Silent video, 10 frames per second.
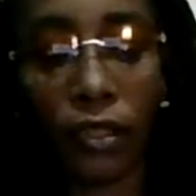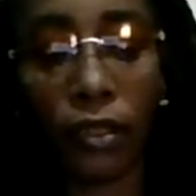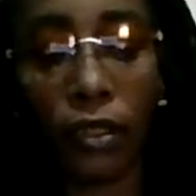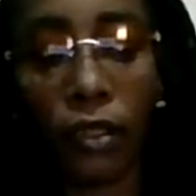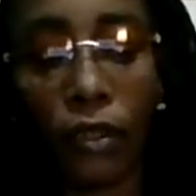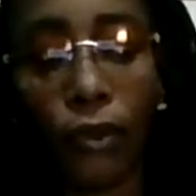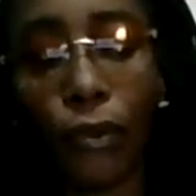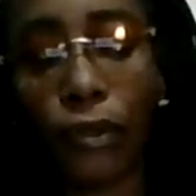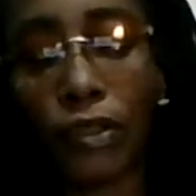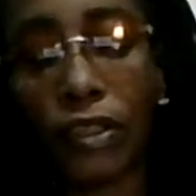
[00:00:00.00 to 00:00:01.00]
or
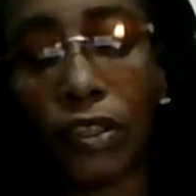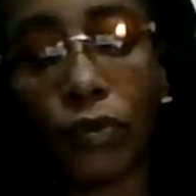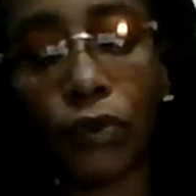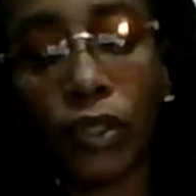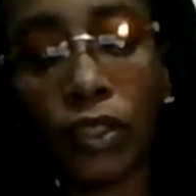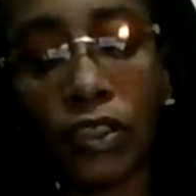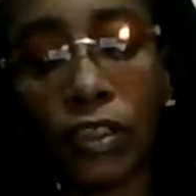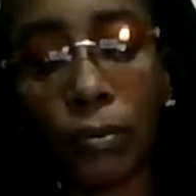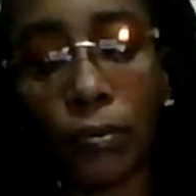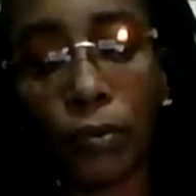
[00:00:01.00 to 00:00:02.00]
seek wisdom
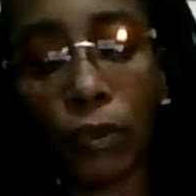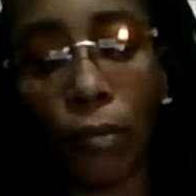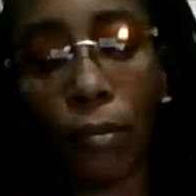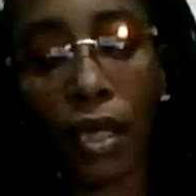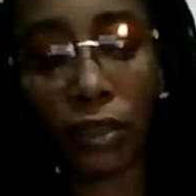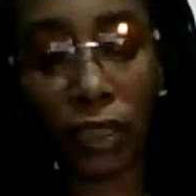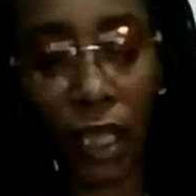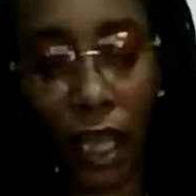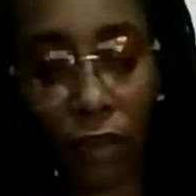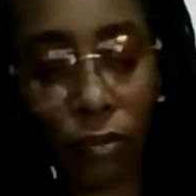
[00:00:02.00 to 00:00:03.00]
about how
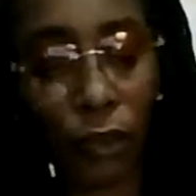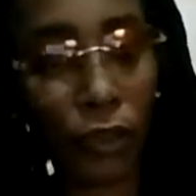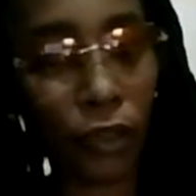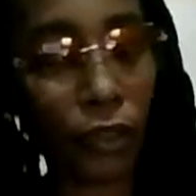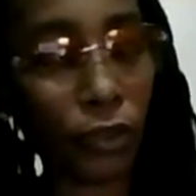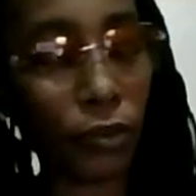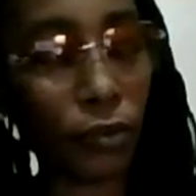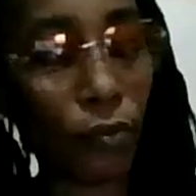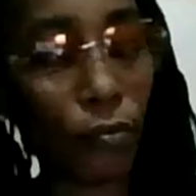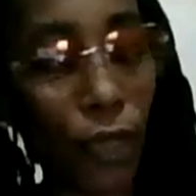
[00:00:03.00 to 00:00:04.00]
to
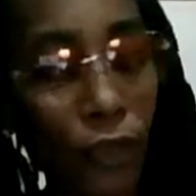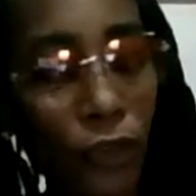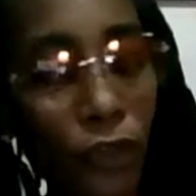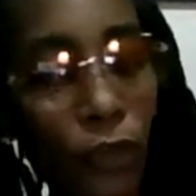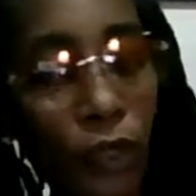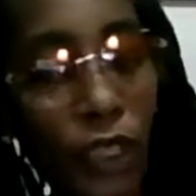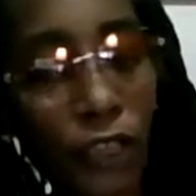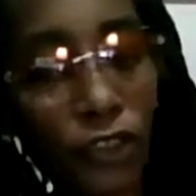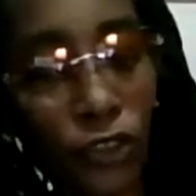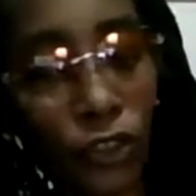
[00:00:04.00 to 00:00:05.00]
better your relationship.